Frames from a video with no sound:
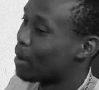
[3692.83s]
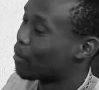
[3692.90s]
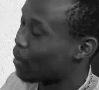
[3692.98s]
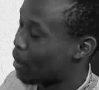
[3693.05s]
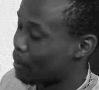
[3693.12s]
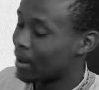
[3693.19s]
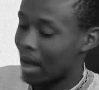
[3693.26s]

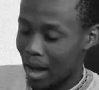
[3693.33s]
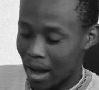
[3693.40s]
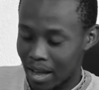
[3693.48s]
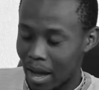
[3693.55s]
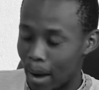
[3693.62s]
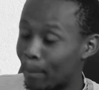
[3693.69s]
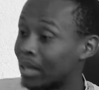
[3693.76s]
Probably,
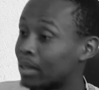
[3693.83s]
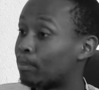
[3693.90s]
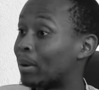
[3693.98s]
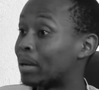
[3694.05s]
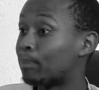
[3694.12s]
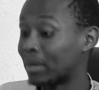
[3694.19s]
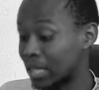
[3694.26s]
yeah. But
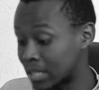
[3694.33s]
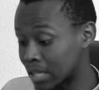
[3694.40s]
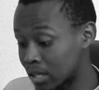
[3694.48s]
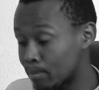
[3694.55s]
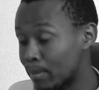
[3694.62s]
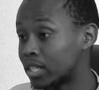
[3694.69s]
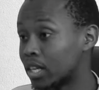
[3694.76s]
there's
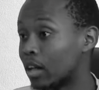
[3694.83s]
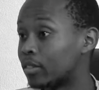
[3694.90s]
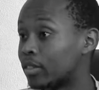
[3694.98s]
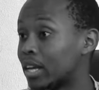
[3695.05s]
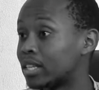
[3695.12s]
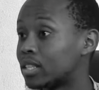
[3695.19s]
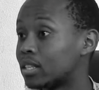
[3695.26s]
this metal
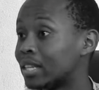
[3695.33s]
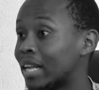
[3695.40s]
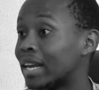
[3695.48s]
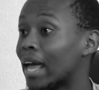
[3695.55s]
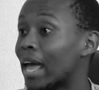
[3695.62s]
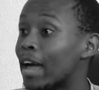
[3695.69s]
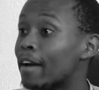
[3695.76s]
that
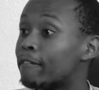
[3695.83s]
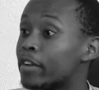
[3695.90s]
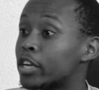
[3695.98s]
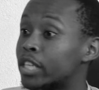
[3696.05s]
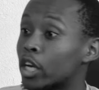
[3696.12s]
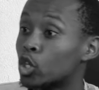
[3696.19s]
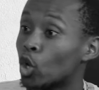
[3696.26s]
every
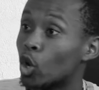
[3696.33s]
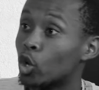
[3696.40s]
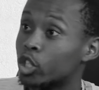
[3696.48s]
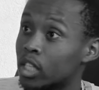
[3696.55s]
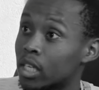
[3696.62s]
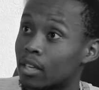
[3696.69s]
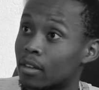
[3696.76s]

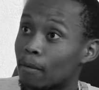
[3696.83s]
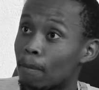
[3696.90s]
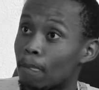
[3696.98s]
technology